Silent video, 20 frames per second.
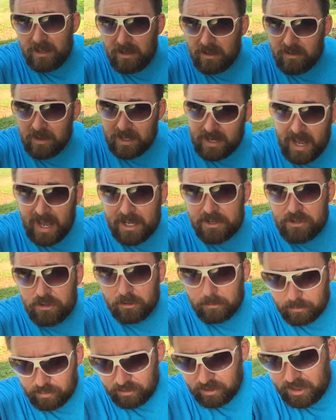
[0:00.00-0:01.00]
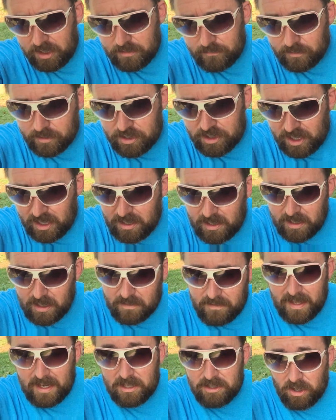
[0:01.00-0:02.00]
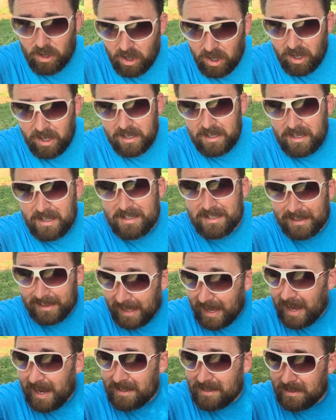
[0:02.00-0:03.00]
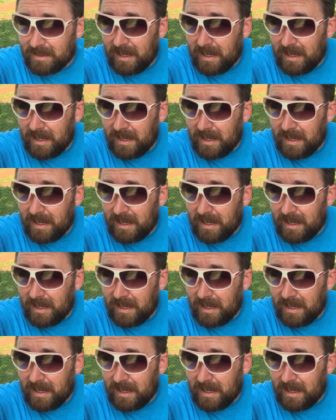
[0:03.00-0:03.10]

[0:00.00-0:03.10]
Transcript: here in Natural Bridge, Virginia that is on its last